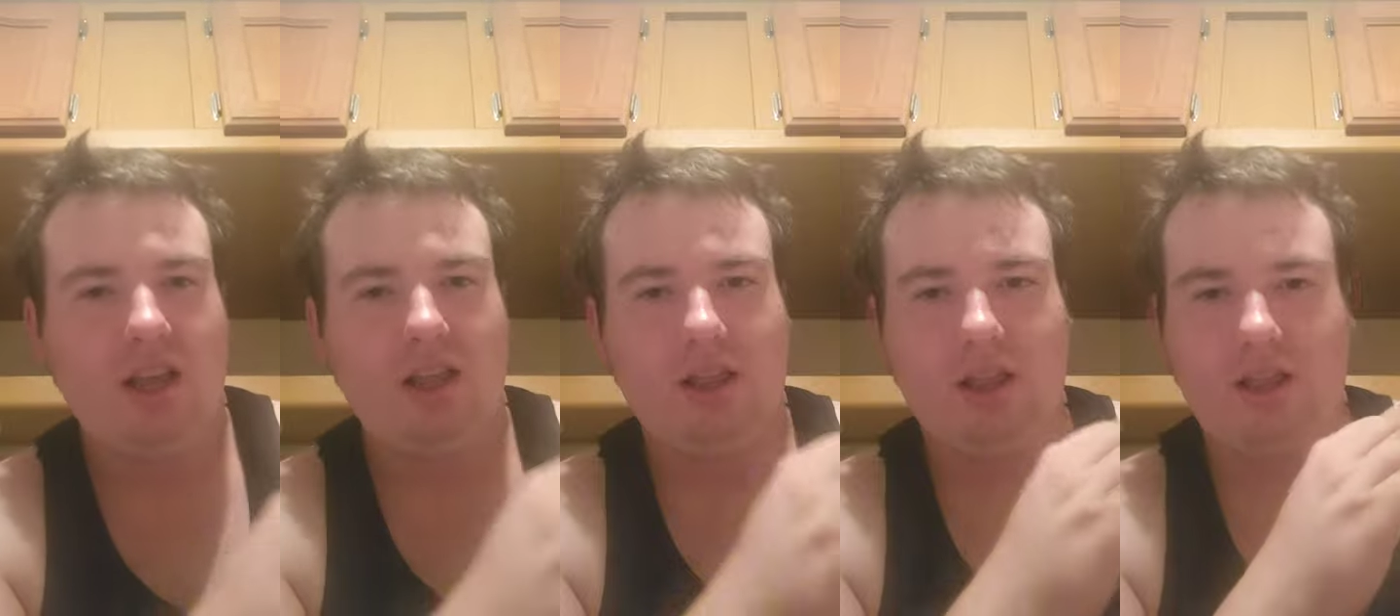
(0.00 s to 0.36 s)

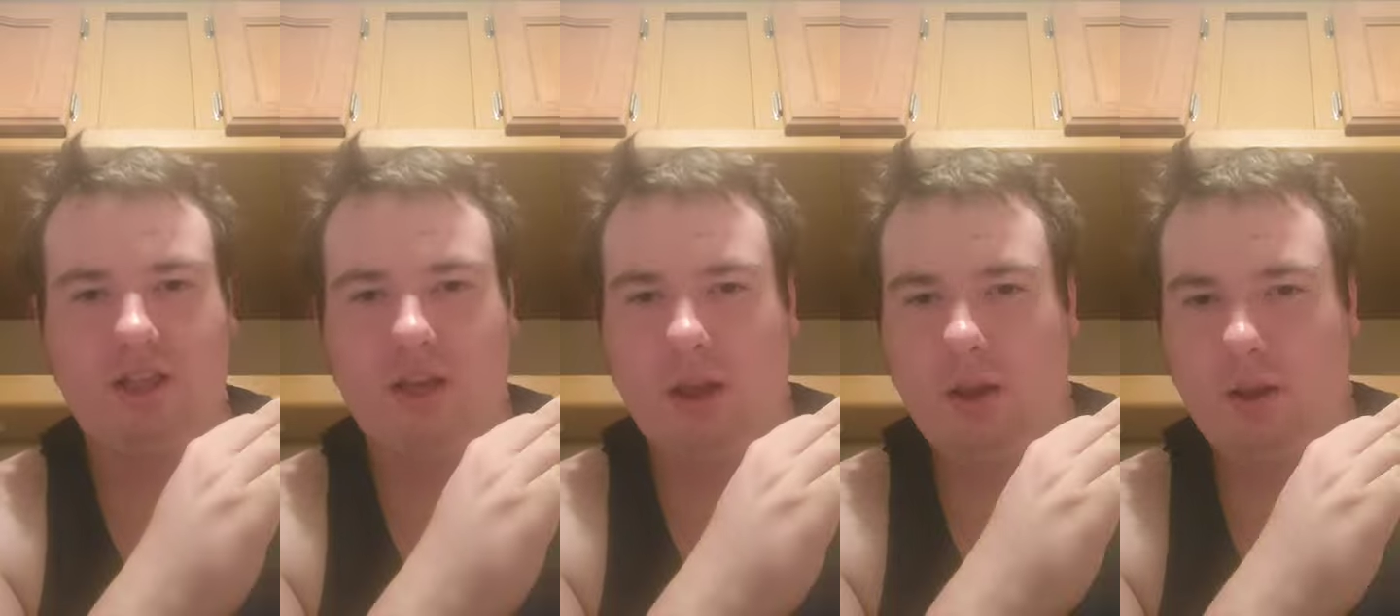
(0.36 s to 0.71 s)

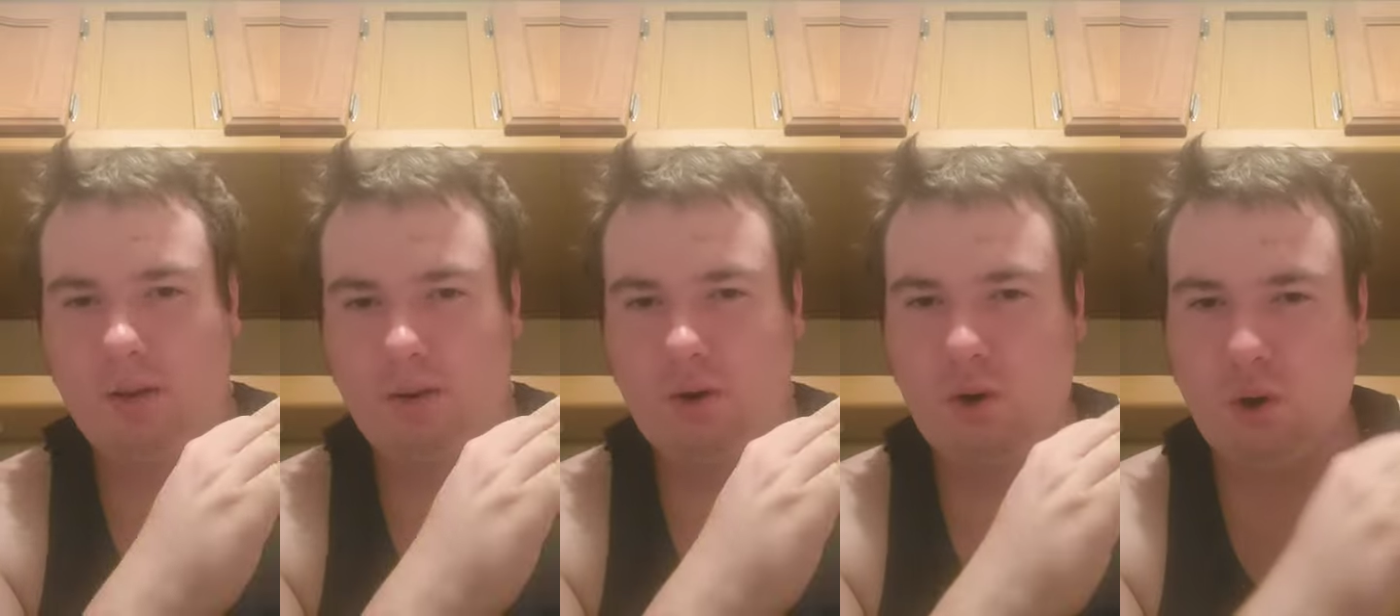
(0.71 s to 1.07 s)
These
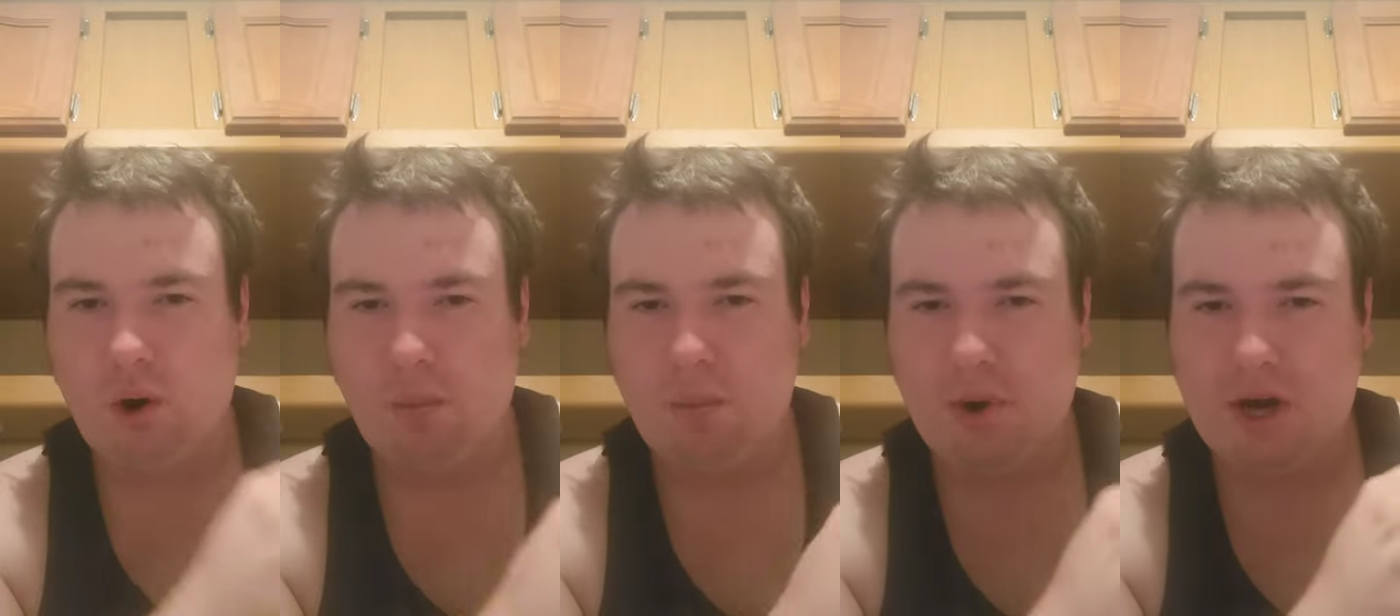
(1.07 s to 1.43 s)

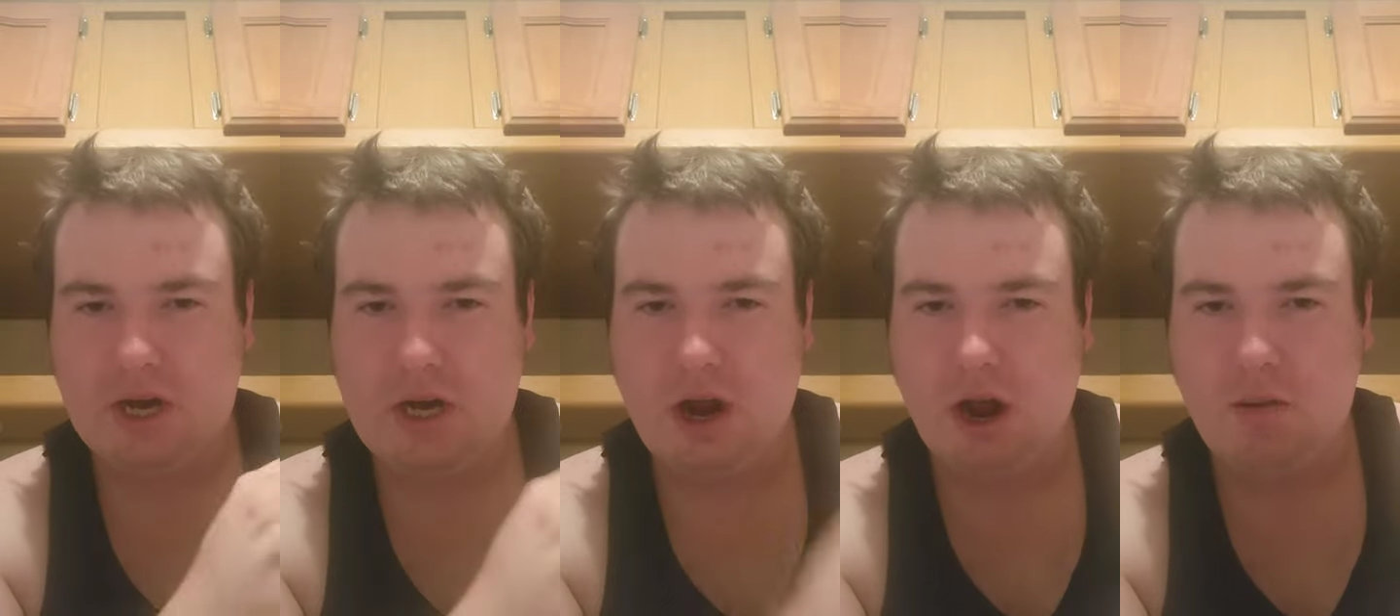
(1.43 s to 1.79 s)

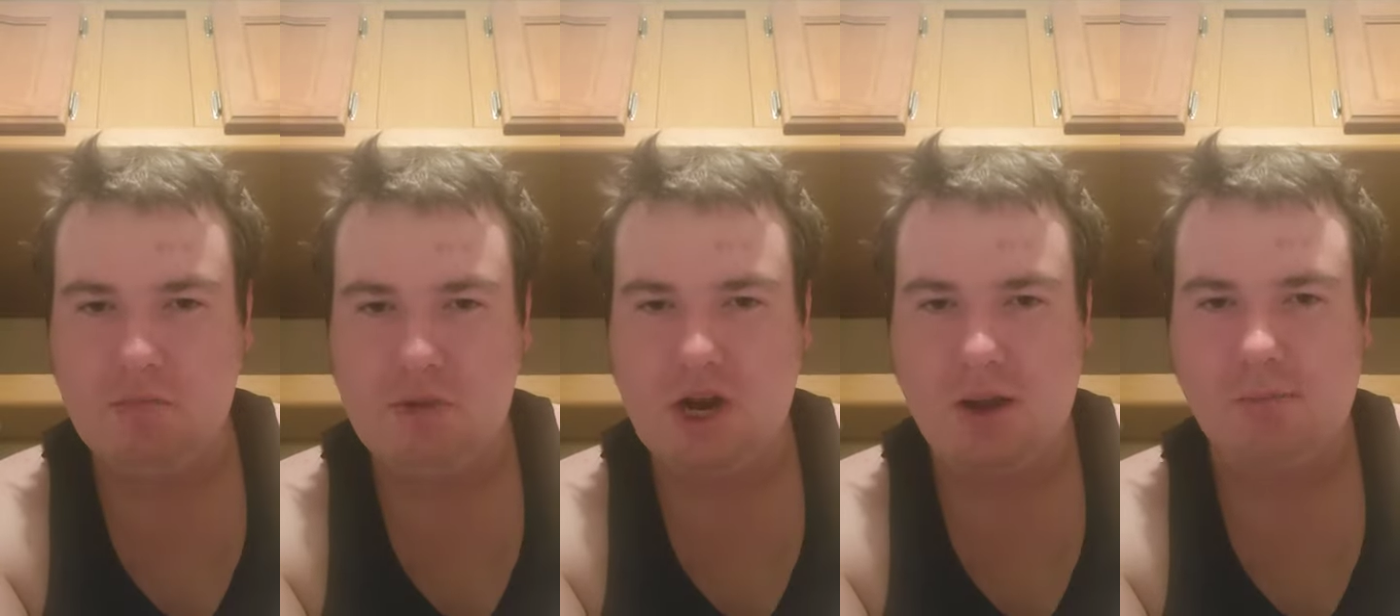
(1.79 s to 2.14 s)
corporate
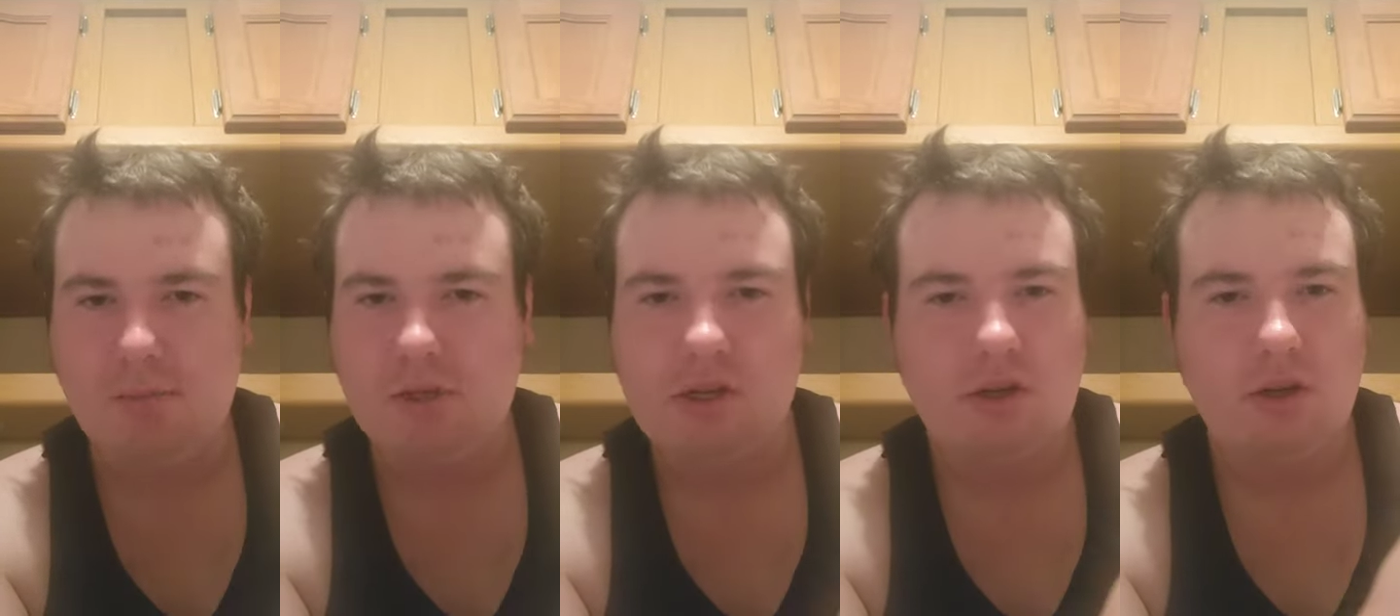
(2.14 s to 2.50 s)
cum
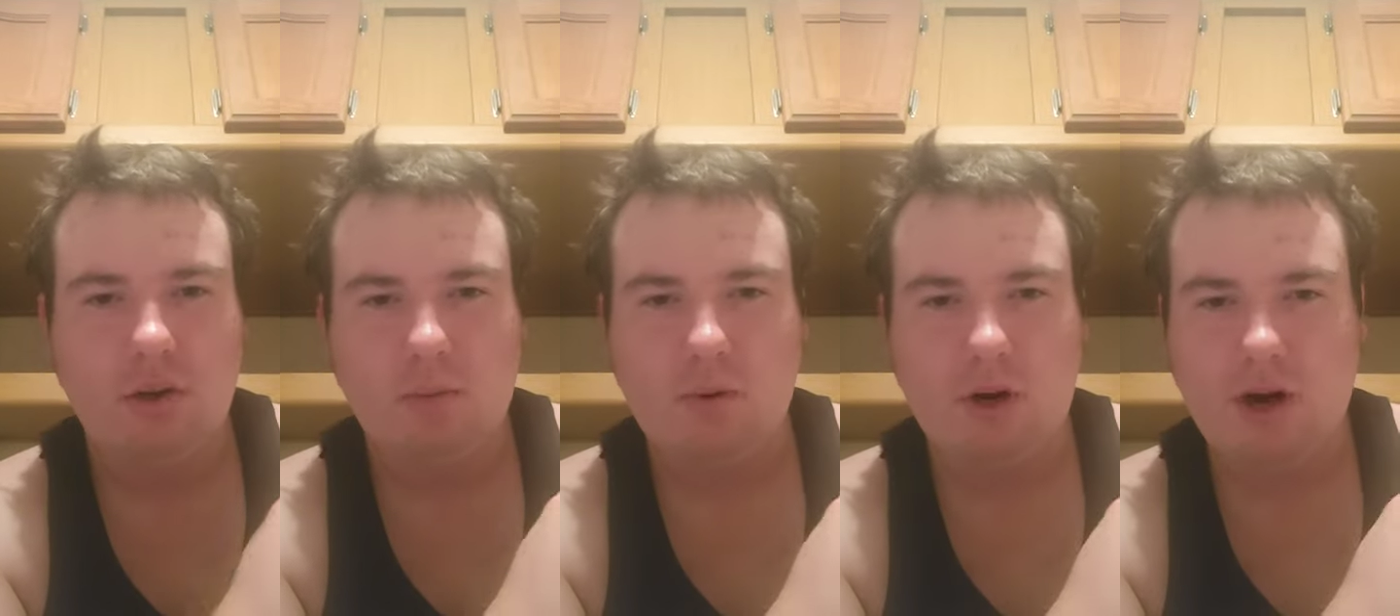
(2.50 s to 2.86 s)
dumps.
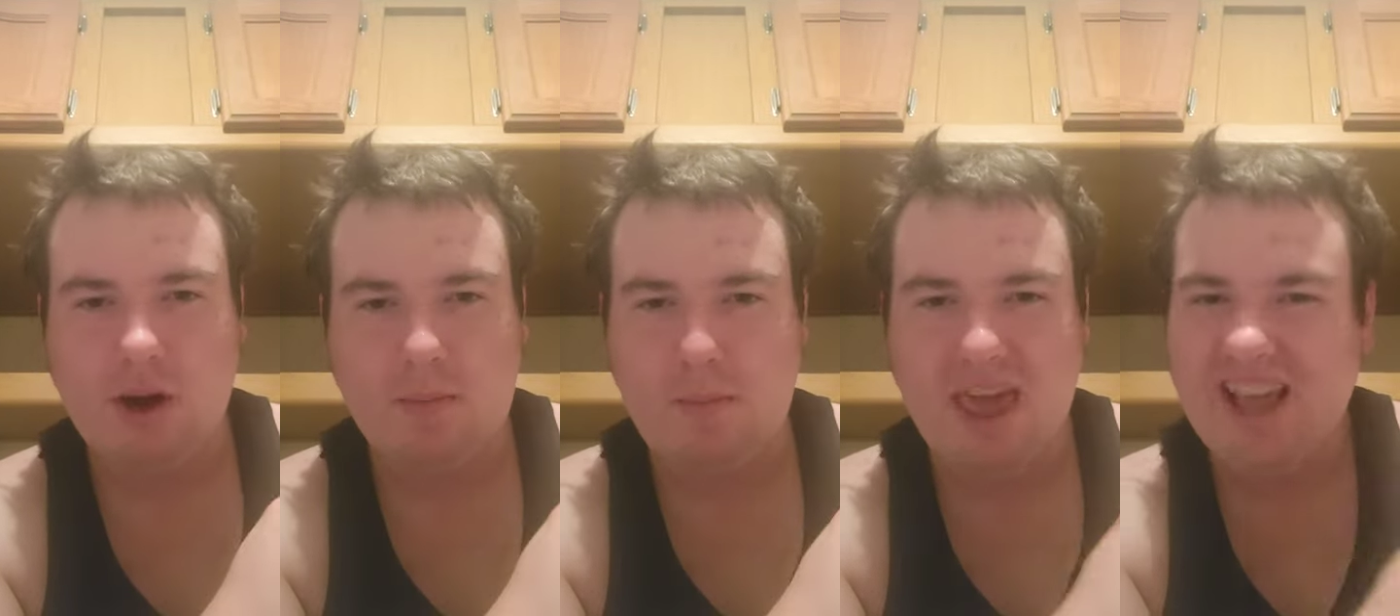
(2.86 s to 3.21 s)
We're going
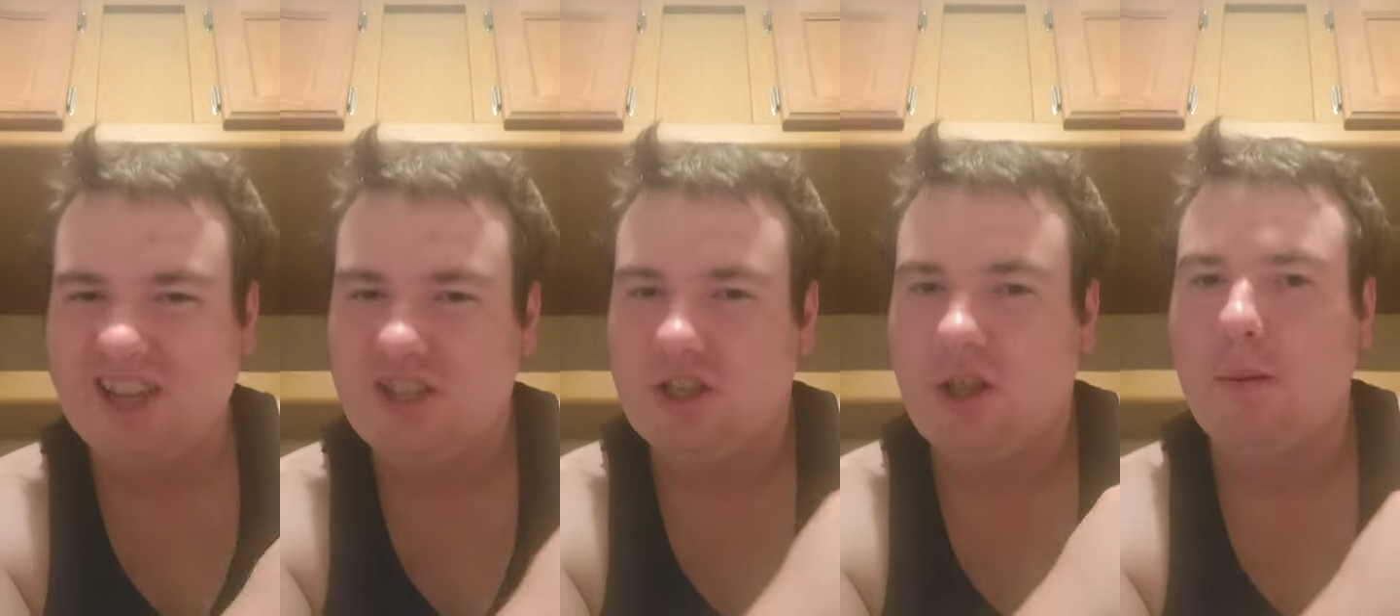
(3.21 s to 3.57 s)
to
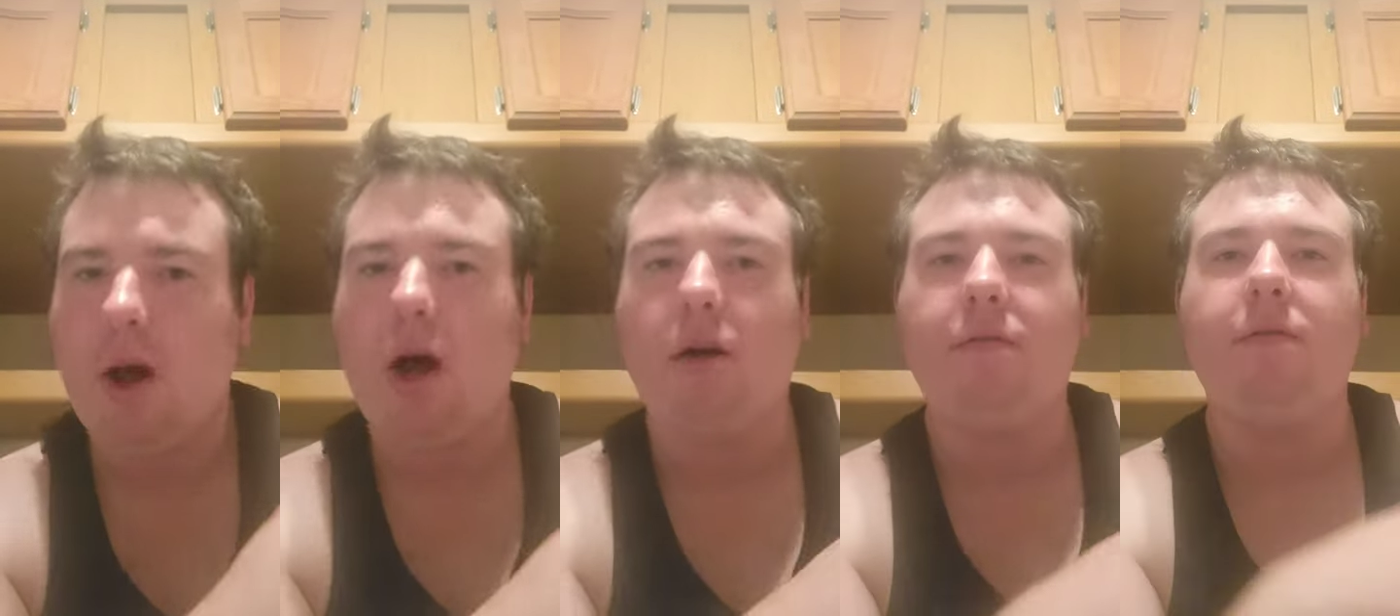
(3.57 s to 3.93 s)
piss them
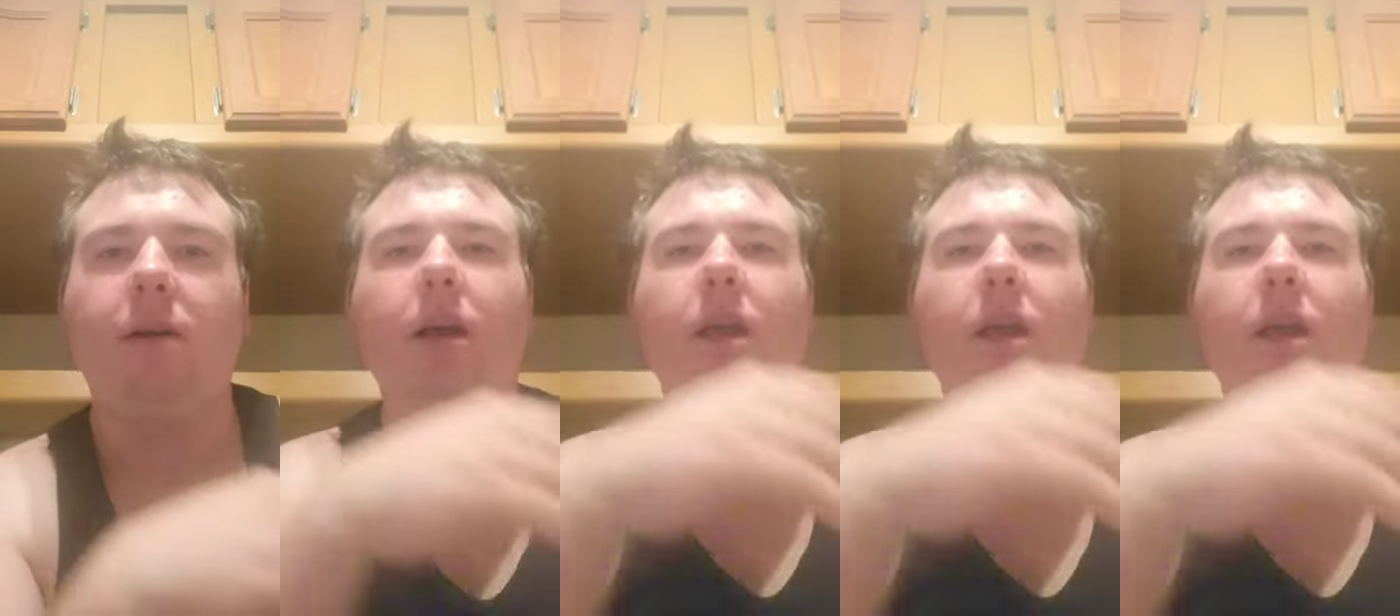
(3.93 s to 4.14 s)
off.